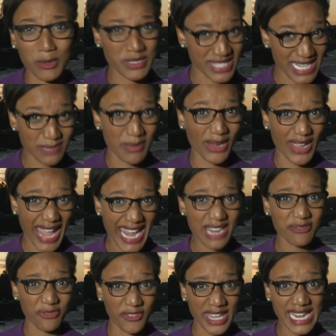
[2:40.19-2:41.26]
that's about
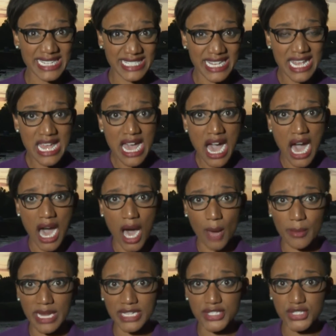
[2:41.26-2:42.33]
8 feet,
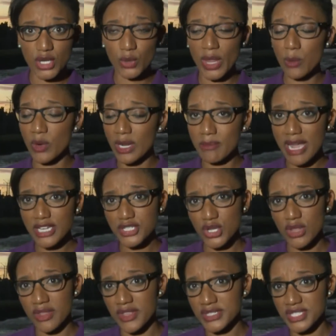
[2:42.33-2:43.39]
and so they want to make
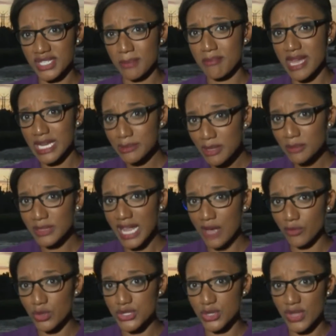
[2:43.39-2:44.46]
sure that this is a minimum
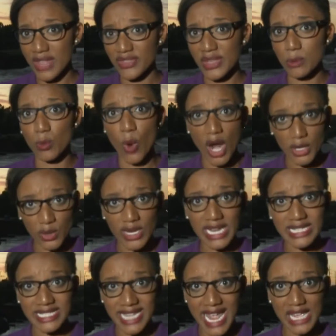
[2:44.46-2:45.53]
level so that the water
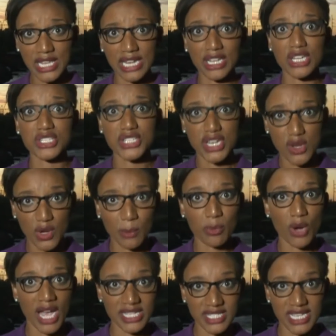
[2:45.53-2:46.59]
intake can continue to
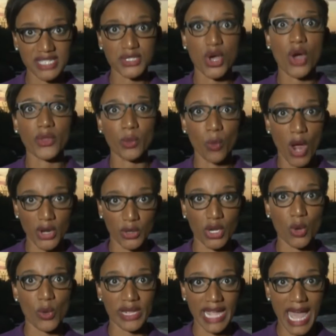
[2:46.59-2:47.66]
process all the
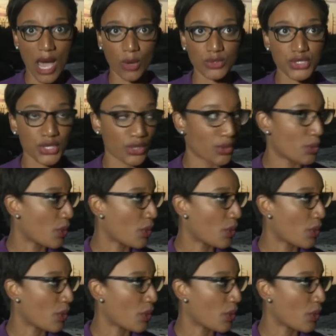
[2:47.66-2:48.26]
water going out